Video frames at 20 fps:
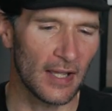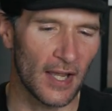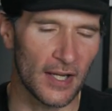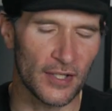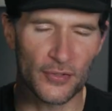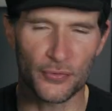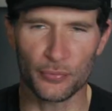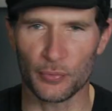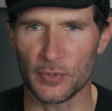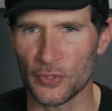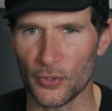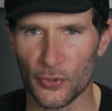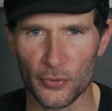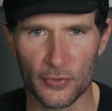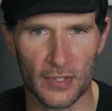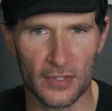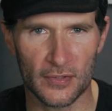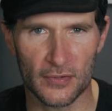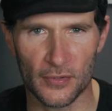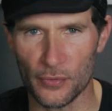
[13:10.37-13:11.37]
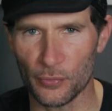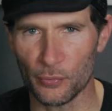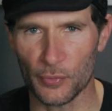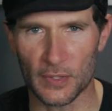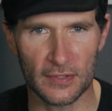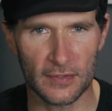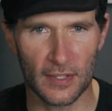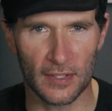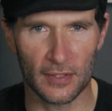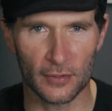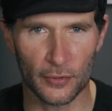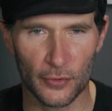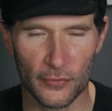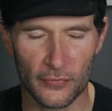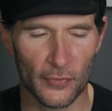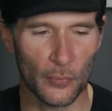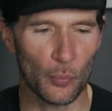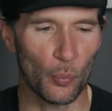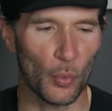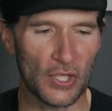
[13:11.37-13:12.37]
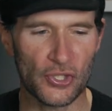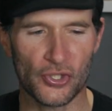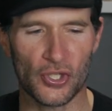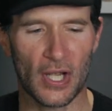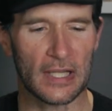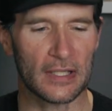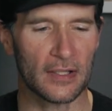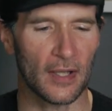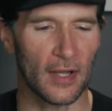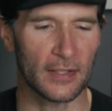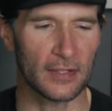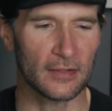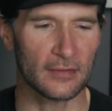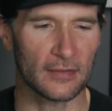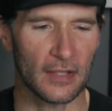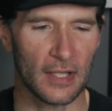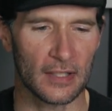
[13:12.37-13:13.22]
I just returned it to the retailer from which I got it